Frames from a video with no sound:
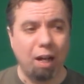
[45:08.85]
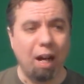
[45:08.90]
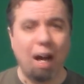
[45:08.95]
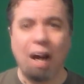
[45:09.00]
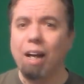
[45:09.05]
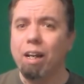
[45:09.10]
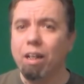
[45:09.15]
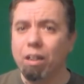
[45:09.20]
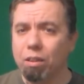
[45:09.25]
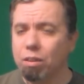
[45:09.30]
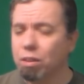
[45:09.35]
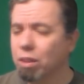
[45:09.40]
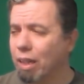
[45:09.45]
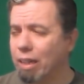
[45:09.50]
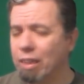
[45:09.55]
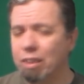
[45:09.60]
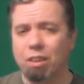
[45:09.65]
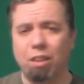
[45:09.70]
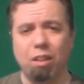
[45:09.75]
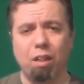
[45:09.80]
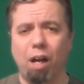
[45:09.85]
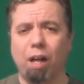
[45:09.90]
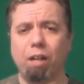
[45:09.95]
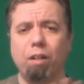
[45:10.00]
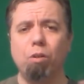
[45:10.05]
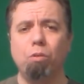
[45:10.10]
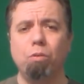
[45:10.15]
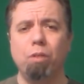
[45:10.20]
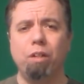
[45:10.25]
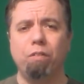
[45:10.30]
I
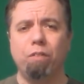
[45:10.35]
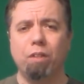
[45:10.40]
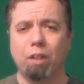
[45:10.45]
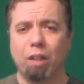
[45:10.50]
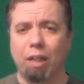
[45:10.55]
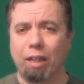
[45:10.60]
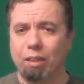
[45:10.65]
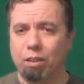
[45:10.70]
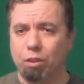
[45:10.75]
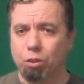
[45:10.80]
don't even like